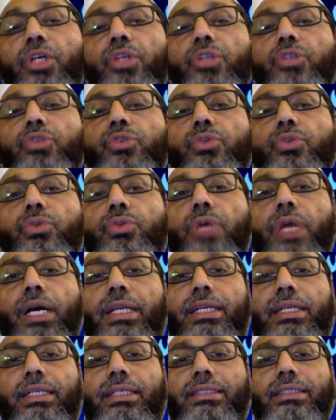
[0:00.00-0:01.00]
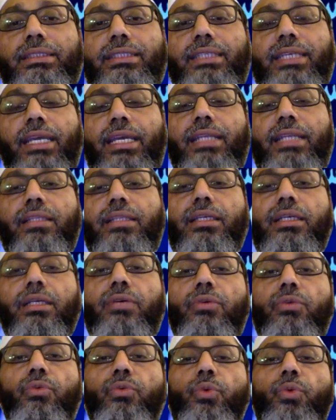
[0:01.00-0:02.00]
to understand
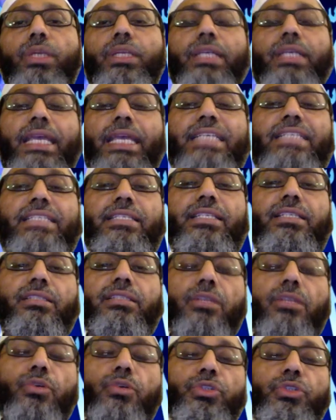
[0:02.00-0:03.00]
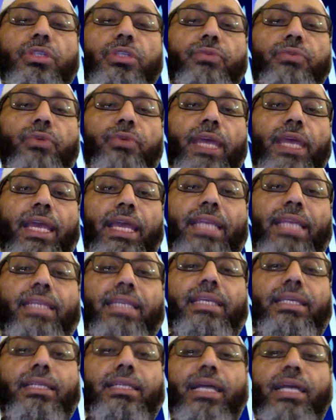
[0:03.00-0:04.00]
what is the solution for any
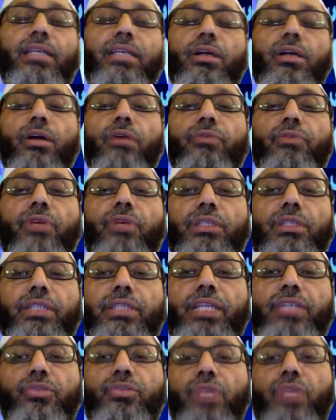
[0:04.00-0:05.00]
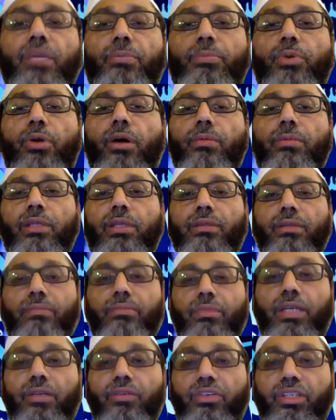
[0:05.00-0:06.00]
kind of a day-to-day problem
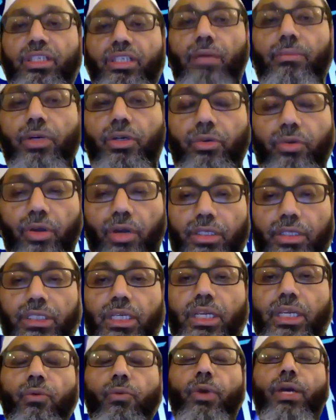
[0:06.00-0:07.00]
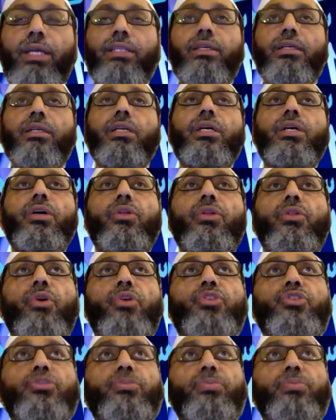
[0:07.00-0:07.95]
that we come across, whether those